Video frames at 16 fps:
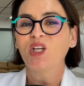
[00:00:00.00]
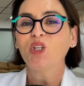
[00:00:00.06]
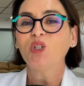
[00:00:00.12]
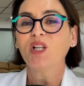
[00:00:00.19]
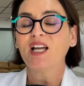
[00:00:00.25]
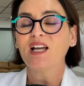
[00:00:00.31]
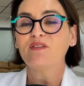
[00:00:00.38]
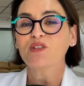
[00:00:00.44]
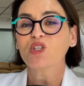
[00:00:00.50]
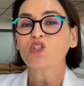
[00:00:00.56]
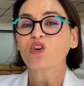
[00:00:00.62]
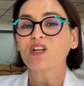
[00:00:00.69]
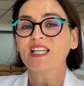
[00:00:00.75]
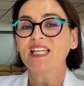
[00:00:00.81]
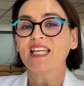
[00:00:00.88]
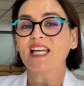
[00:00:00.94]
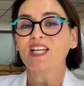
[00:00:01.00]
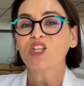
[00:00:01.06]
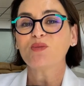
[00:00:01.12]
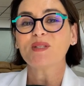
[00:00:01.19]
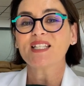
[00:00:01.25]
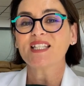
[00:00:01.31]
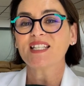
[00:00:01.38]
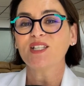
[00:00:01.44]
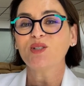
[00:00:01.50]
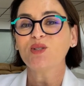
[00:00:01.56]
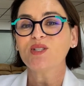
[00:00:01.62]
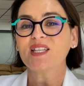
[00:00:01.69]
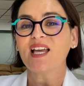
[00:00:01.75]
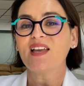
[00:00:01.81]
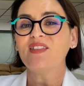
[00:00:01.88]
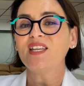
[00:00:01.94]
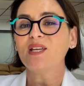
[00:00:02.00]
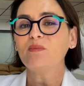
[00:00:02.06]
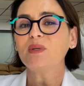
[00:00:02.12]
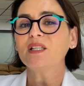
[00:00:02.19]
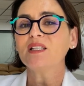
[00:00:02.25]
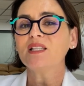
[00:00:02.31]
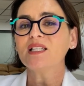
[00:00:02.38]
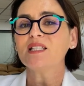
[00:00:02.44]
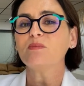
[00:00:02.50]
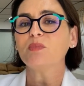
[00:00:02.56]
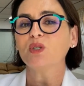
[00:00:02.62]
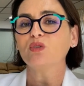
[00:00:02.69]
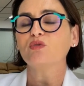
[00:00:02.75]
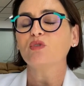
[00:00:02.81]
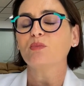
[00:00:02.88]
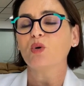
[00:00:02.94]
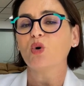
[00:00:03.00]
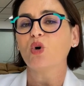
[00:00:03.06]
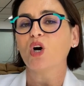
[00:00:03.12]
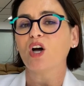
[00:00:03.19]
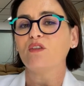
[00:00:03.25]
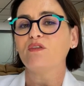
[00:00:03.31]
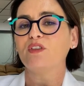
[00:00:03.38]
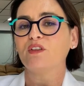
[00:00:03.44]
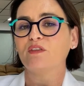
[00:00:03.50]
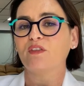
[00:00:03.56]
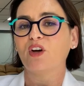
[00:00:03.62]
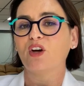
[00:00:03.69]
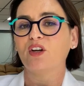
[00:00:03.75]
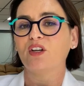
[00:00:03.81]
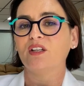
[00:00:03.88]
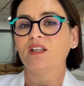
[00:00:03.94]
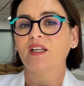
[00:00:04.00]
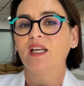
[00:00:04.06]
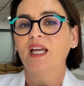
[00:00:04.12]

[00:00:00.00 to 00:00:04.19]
You'll have strong engagement skills and the ability to build rapport over the phone,